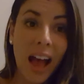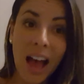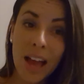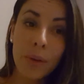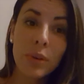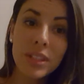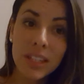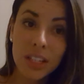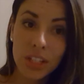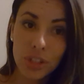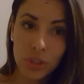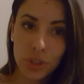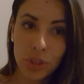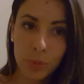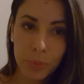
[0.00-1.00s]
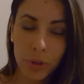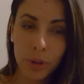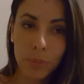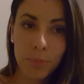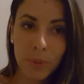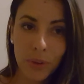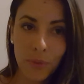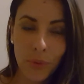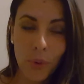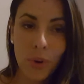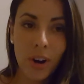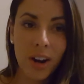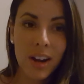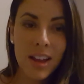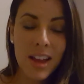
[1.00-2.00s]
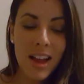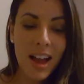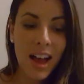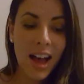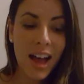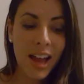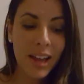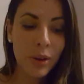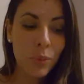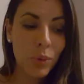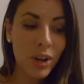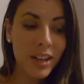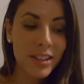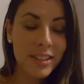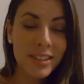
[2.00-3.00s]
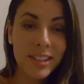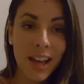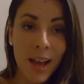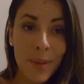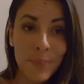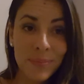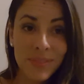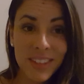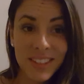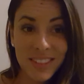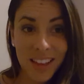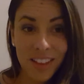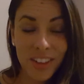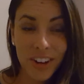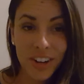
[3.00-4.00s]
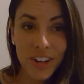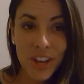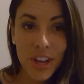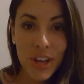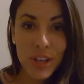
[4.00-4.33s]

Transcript: I was a consumer before I was the seller.